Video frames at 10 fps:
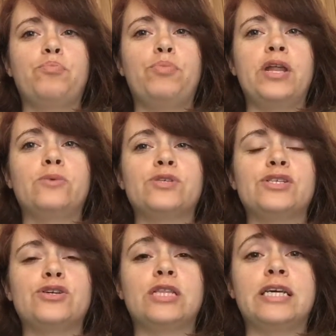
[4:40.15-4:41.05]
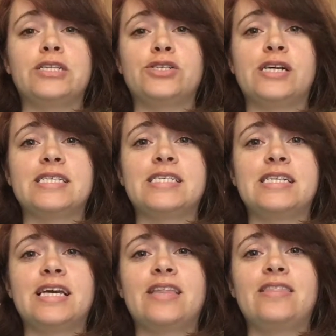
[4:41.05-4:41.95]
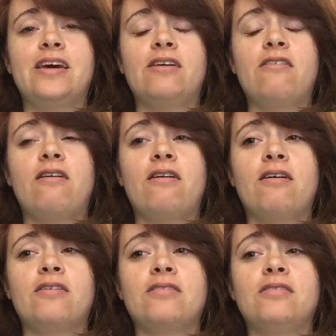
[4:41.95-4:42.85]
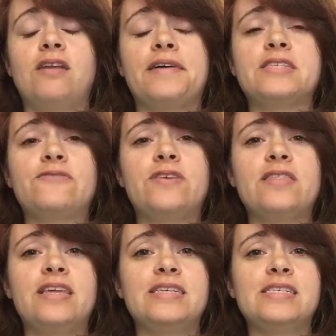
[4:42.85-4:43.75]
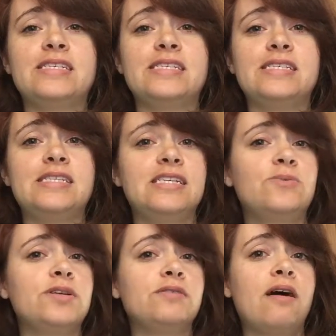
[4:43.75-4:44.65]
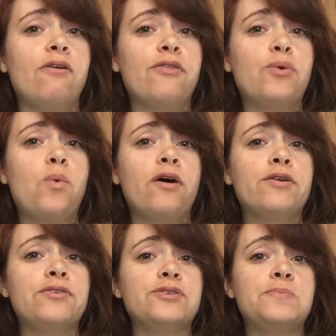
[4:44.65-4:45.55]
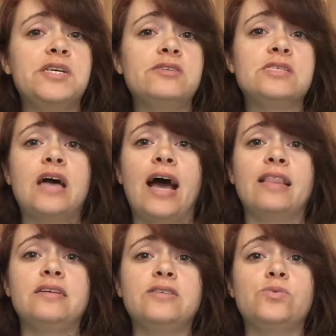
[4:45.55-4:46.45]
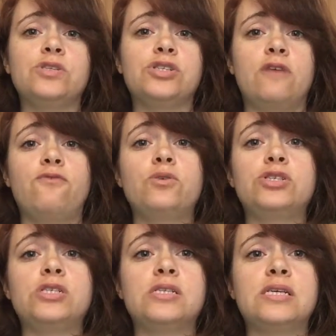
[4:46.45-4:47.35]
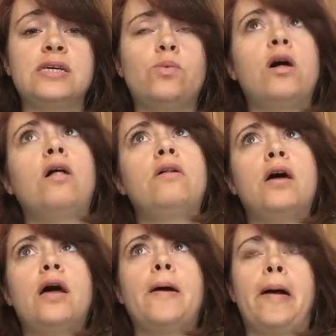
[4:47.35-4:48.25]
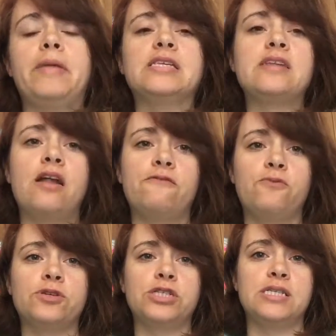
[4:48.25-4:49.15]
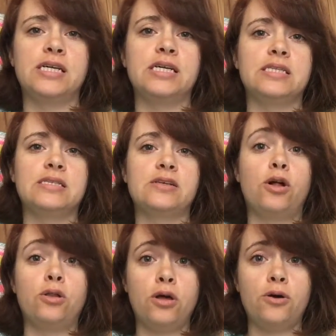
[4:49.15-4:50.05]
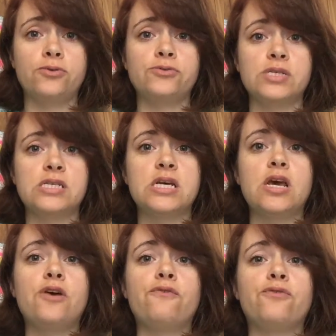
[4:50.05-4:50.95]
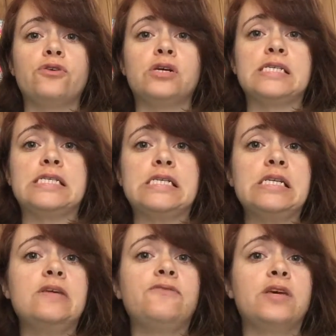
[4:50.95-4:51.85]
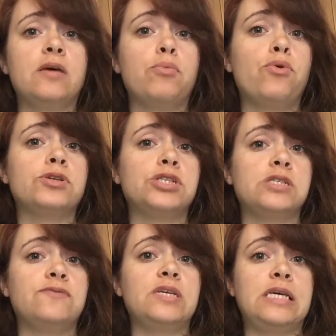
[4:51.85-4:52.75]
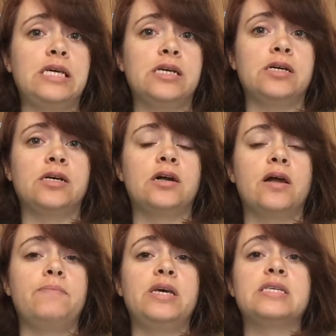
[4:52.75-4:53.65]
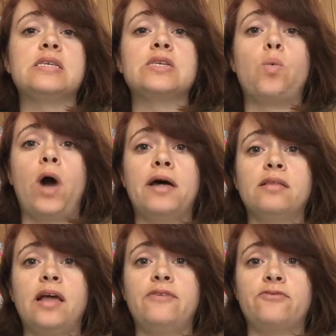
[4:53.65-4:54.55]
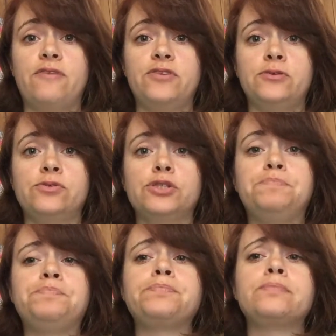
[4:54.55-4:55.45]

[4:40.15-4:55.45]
But it was certainly interesting. There are lots of fun things to see when you're out on the water. There's Pierce Island, which unfortunately, well, I mean, it's not unfortunate, it's closed for a significant portion of the year because it's a wildlife refuge.